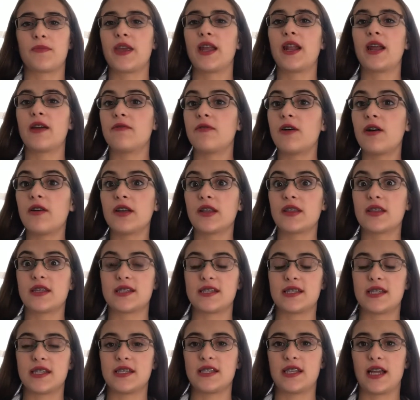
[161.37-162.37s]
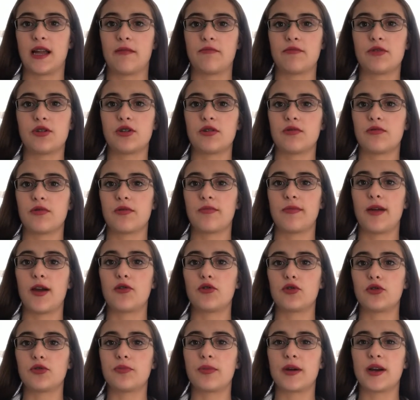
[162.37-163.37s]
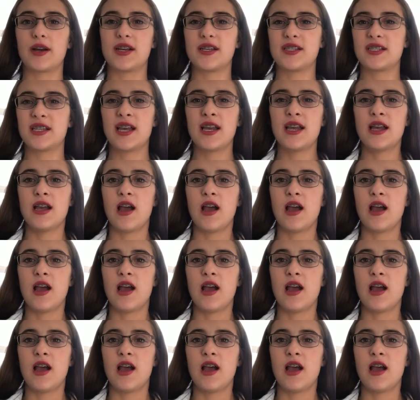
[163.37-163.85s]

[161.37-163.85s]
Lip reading: I felt like this time too, with my old brace,